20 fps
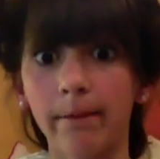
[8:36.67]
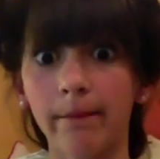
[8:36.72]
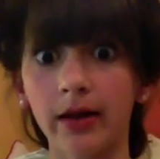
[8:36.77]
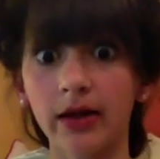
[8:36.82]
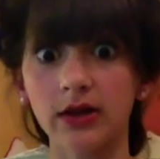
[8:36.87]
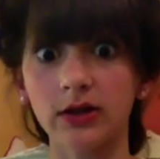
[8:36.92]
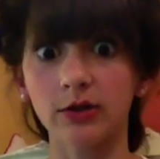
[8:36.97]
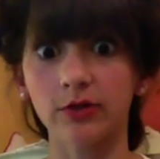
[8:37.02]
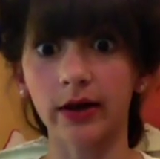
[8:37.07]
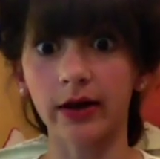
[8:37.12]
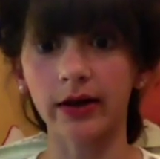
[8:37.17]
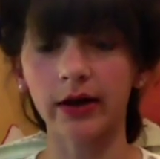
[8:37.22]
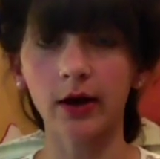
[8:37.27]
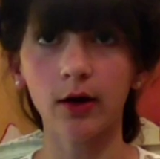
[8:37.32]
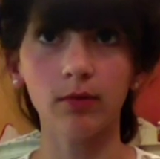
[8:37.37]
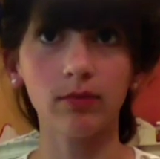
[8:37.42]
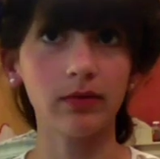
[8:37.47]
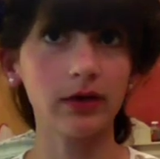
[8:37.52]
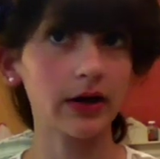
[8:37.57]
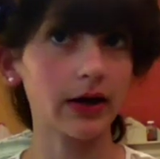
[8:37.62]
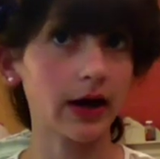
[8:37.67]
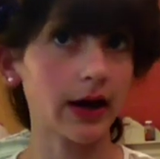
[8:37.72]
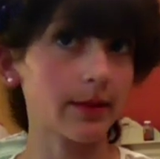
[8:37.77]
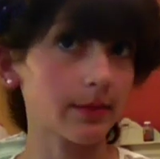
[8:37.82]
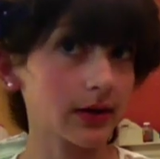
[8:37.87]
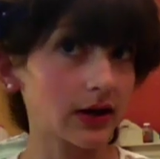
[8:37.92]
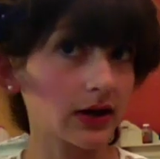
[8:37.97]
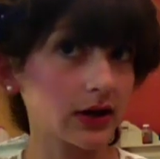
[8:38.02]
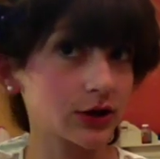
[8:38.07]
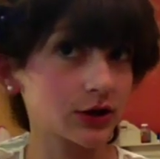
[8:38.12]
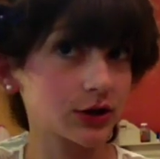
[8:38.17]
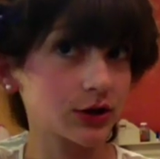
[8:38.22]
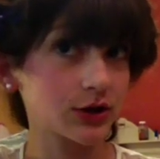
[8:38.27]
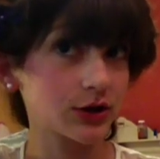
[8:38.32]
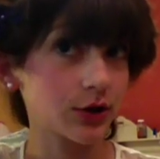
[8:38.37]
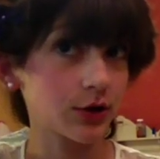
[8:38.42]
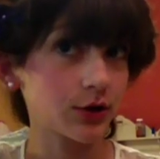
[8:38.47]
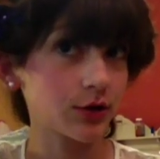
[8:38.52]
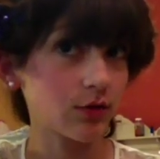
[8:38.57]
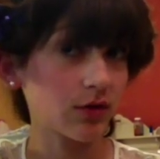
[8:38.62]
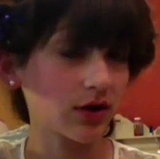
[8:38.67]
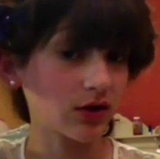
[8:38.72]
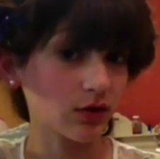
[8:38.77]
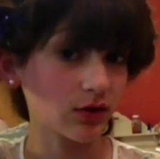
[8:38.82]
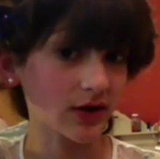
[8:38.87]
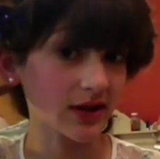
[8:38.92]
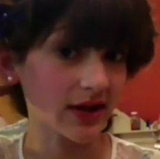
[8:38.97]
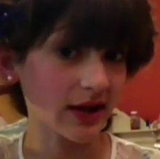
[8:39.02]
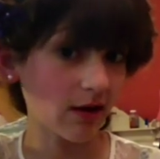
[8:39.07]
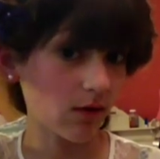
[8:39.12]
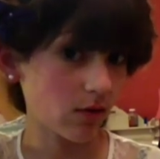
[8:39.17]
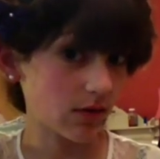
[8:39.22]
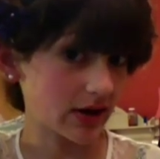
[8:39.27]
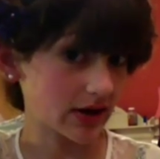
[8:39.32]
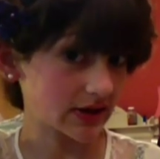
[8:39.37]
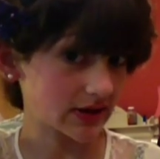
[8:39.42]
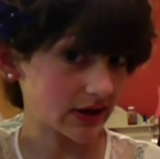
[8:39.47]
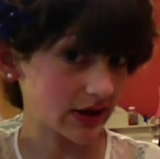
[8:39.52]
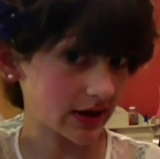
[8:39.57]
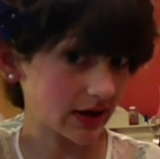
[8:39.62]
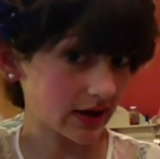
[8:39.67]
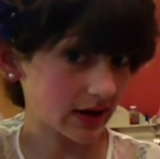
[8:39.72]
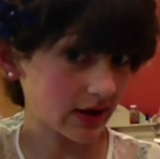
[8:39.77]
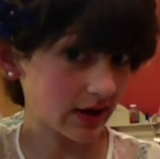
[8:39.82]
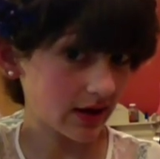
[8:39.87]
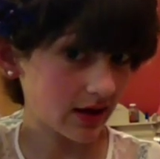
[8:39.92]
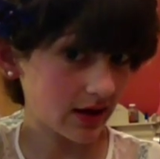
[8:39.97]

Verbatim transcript: of messy right now, but I'm going to show you what it looks like when I take